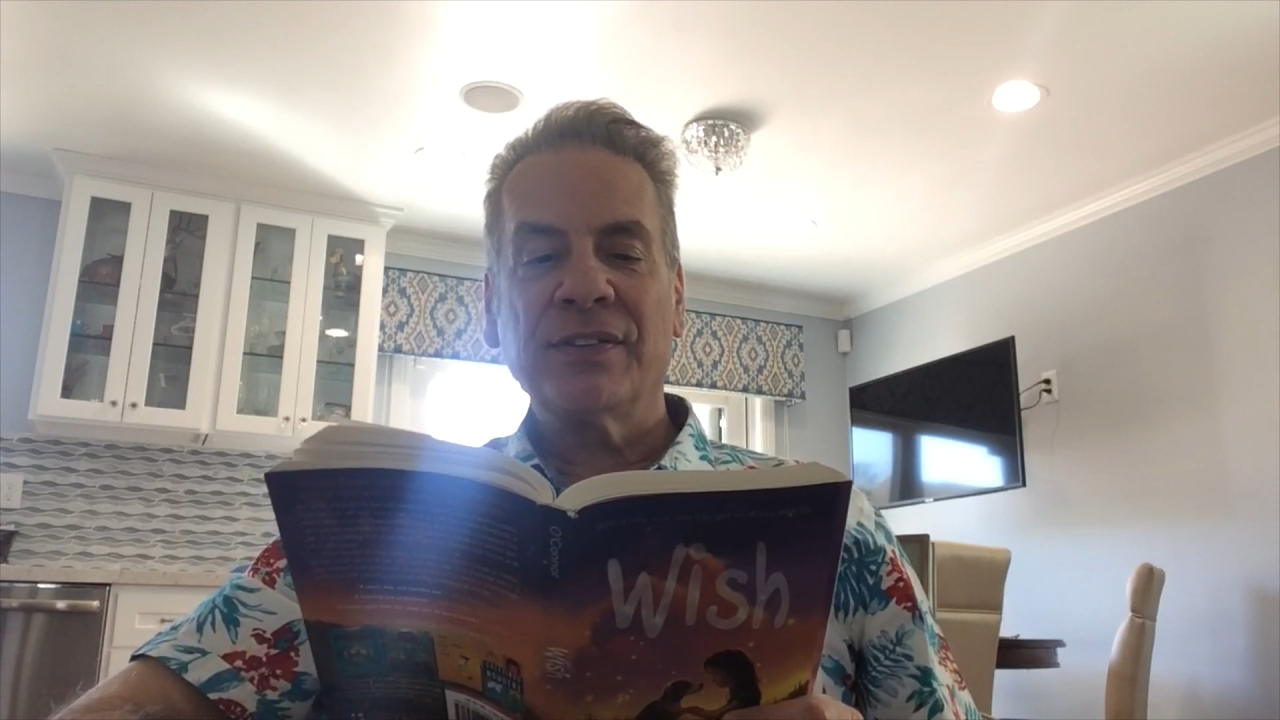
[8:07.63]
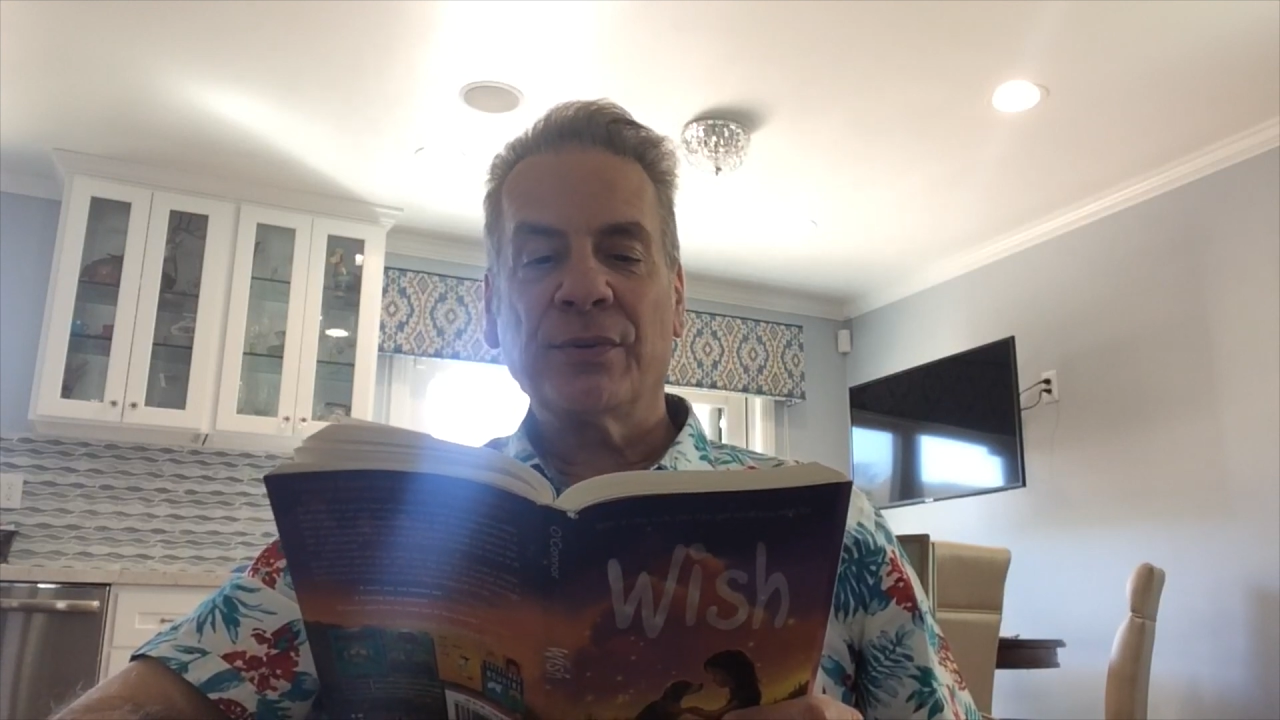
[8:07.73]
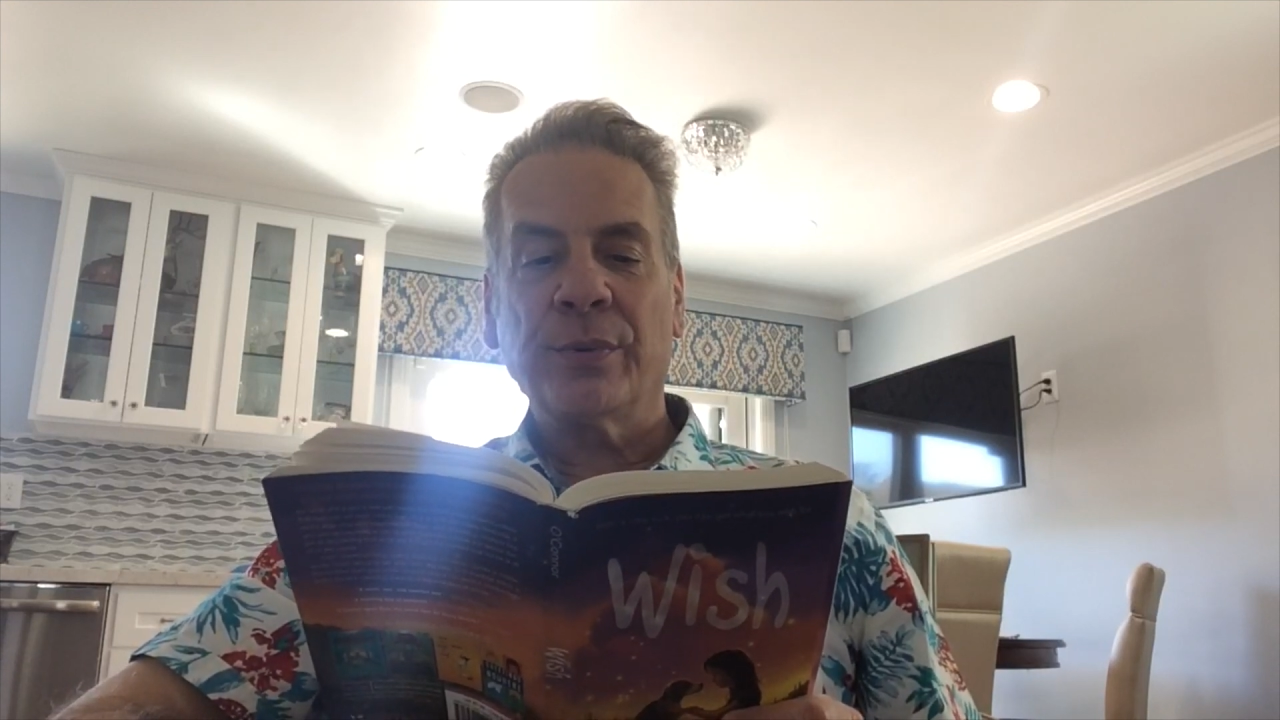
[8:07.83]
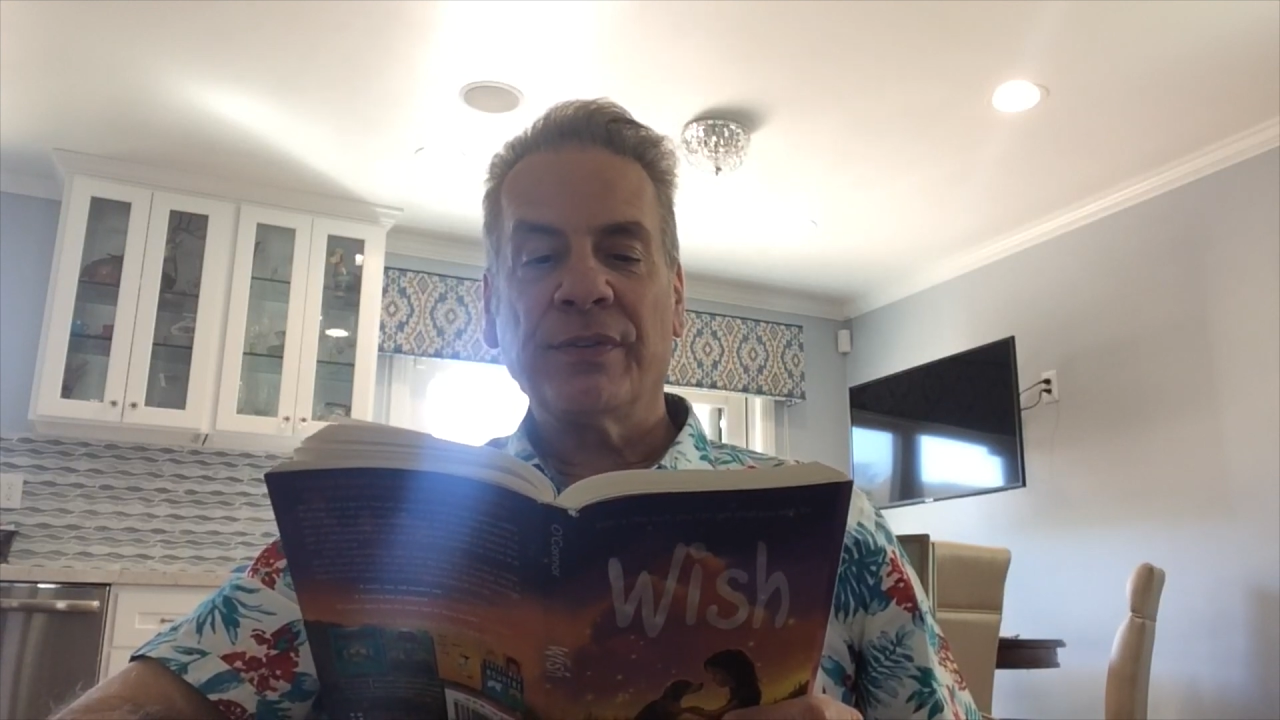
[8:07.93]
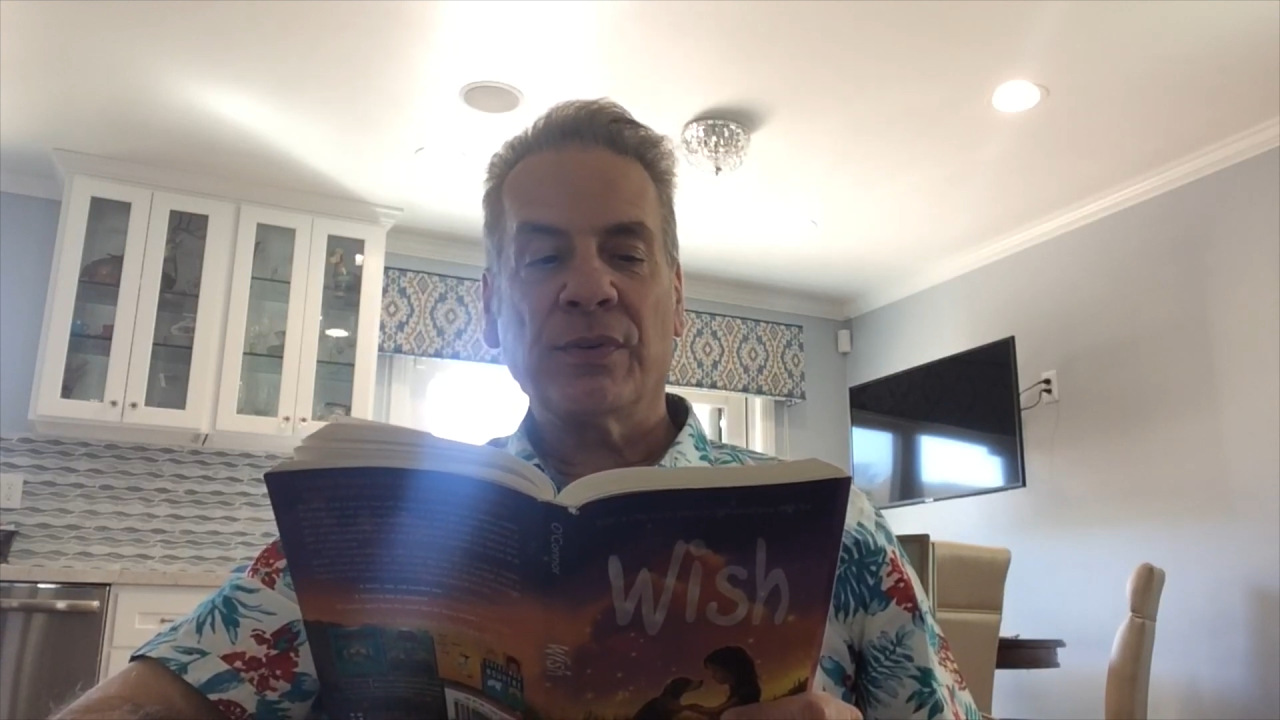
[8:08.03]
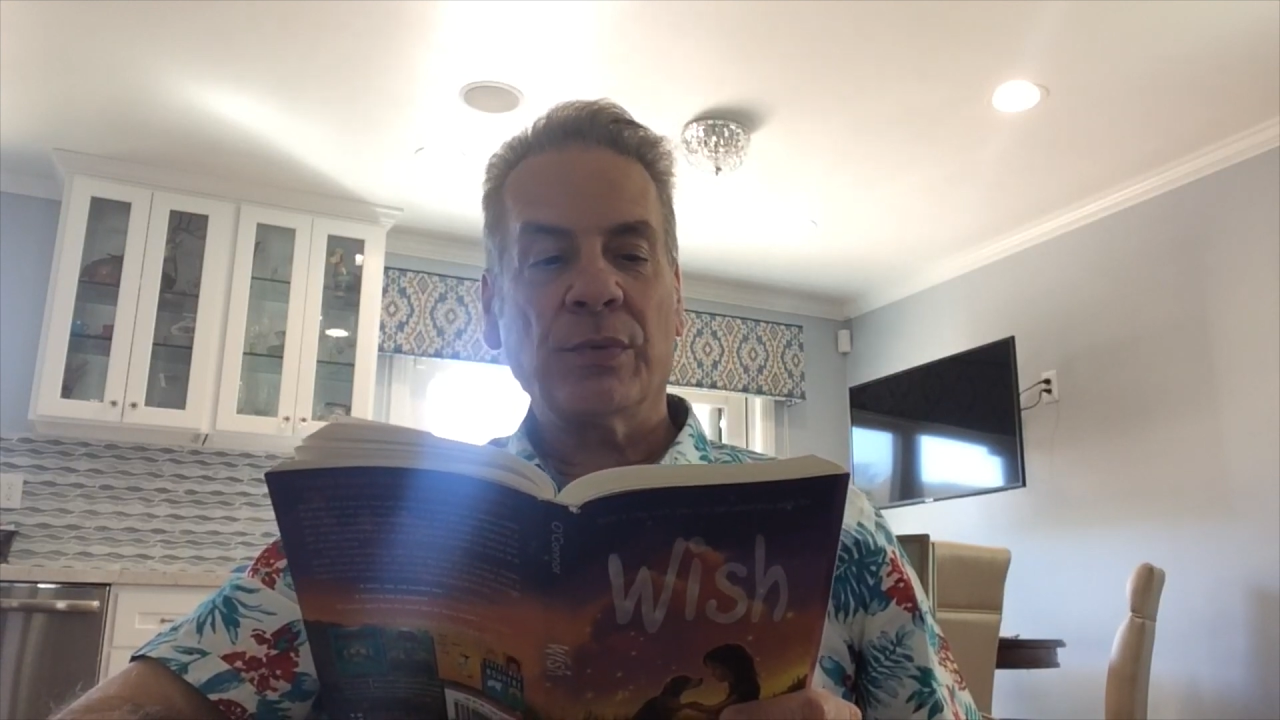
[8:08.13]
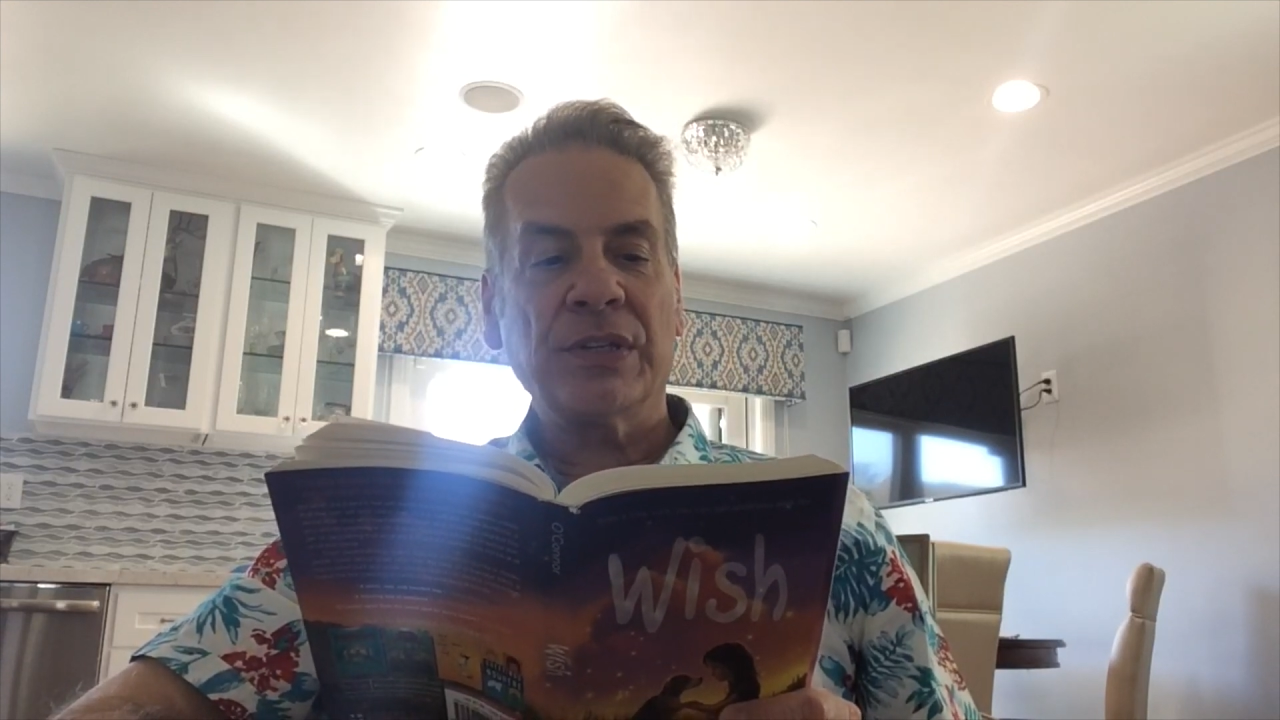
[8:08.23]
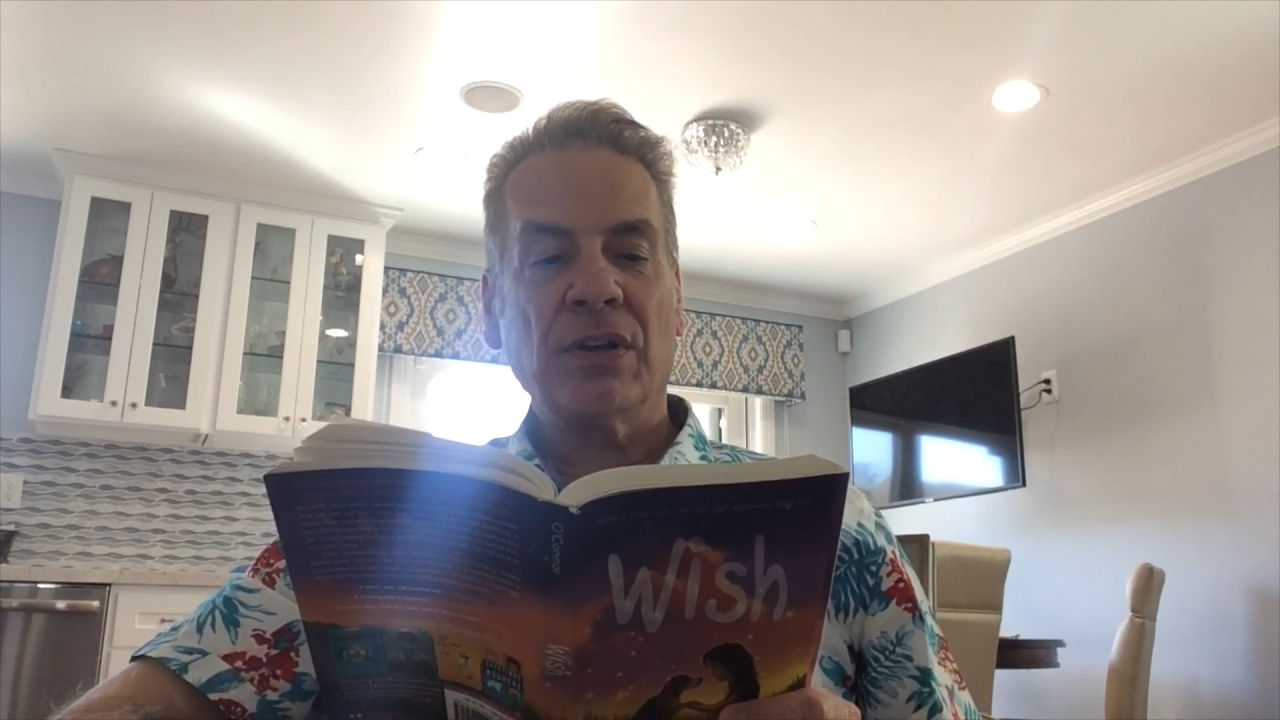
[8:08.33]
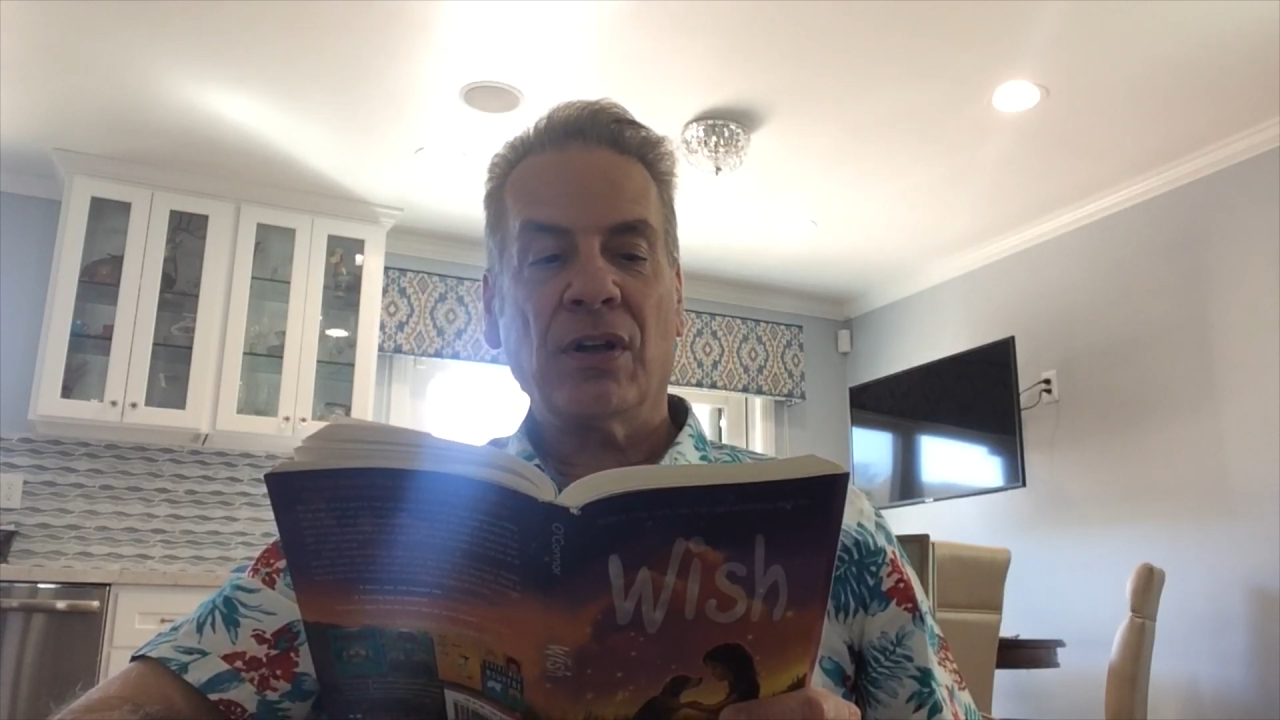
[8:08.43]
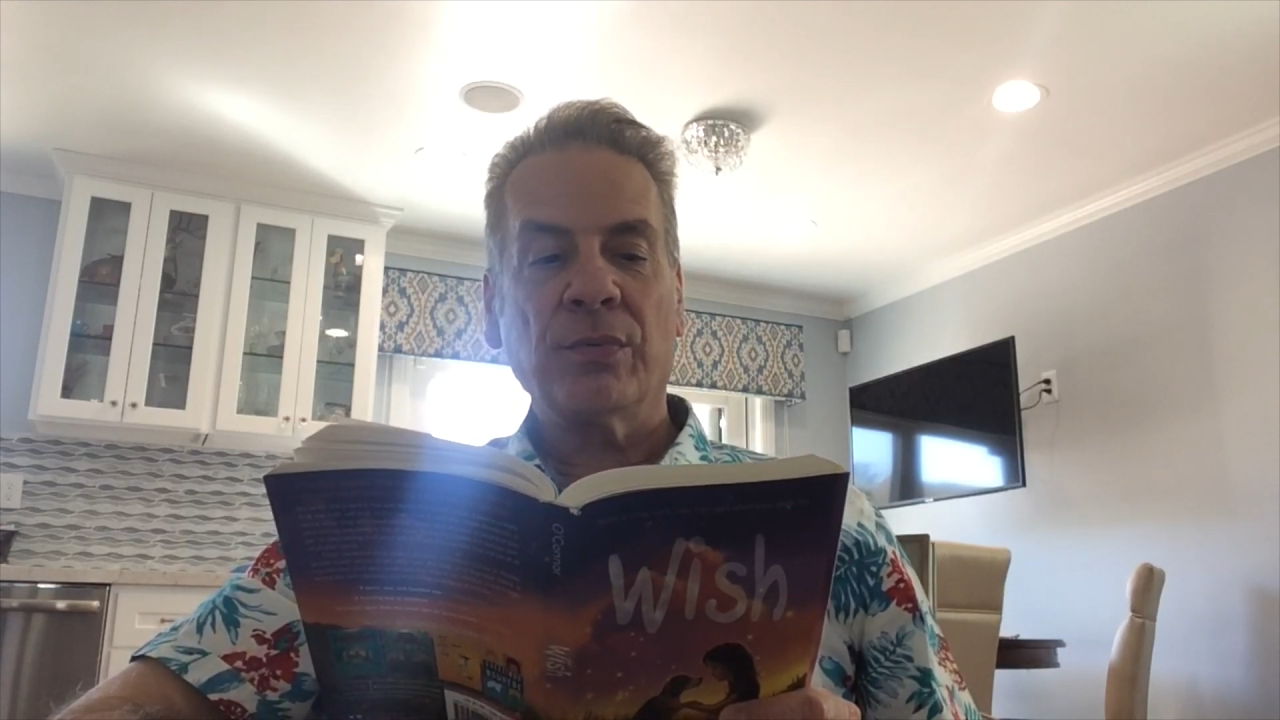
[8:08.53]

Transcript: in the river when y'all